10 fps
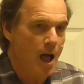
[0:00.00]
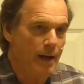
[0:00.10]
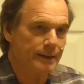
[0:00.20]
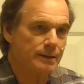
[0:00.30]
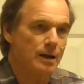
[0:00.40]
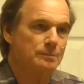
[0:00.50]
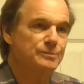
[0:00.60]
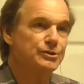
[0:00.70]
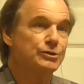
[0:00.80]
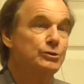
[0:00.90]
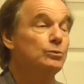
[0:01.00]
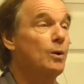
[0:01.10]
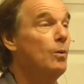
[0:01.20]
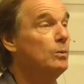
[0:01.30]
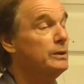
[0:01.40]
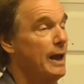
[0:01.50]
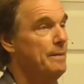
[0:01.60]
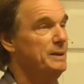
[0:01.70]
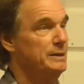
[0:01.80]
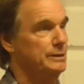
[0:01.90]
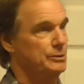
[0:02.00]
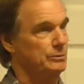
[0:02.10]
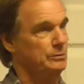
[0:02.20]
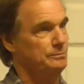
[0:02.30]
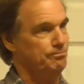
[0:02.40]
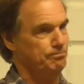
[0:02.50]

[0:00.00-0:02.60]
And it comes to Old Ebenezer,